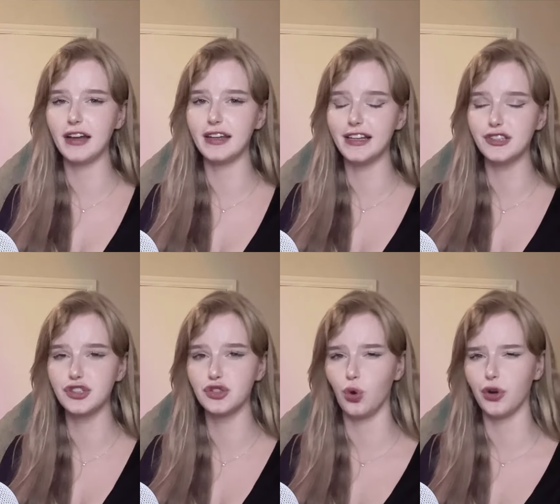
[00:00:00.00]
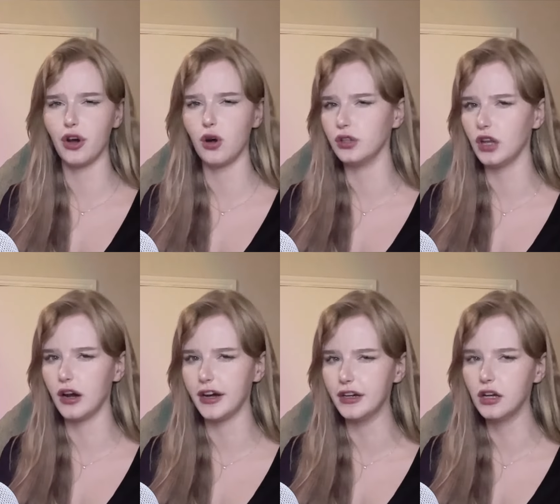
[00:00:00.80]
and it's Sword Art
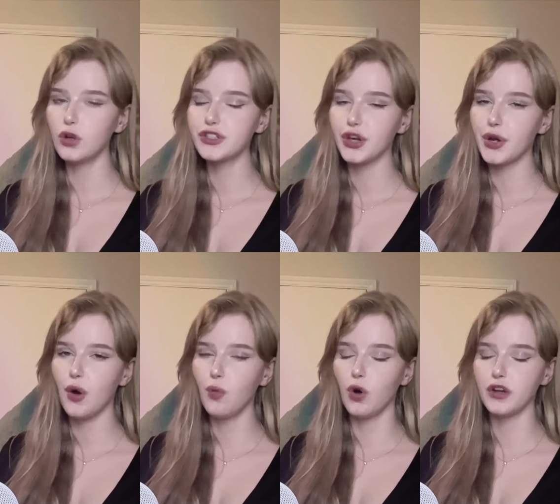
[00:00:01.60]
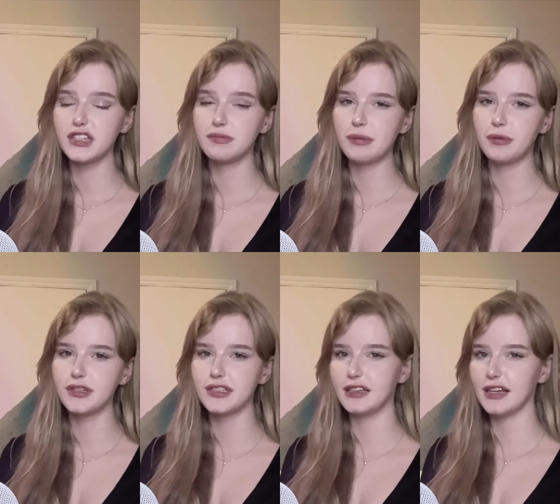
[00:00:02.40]
Online. Also, once
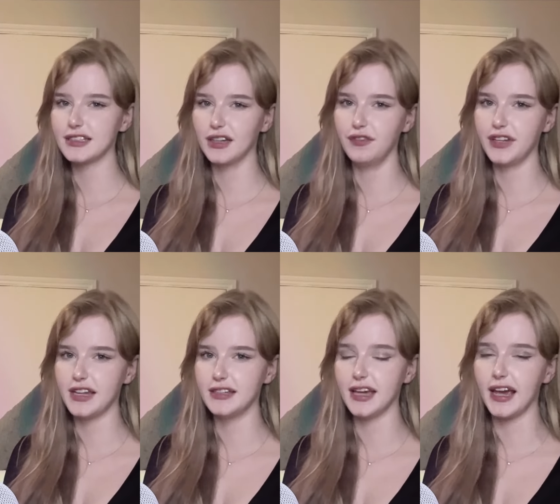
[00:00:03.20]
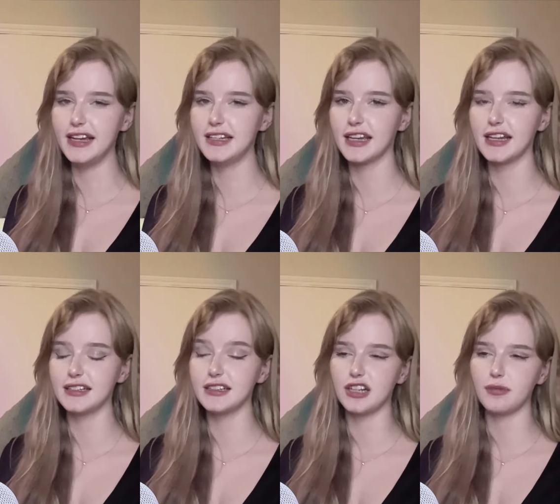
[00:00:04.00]
people see that something is
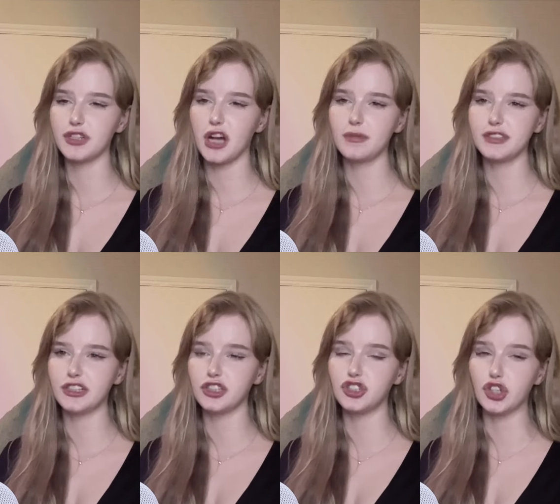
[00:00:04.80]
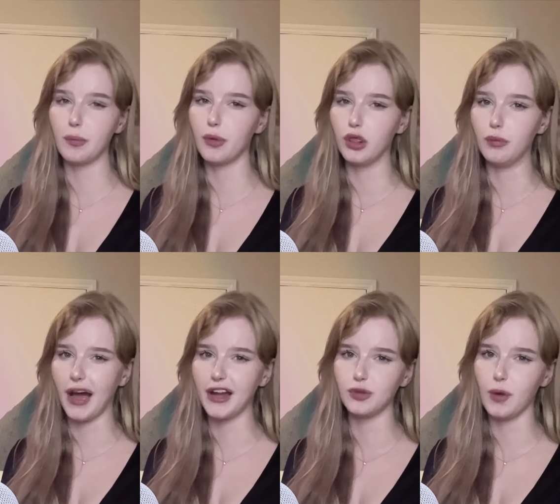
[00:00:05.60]
hated, sometimes they just jump on the
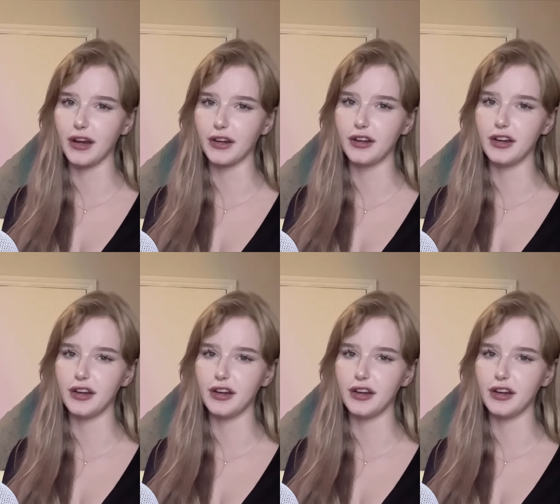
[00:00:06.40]
bandwagon,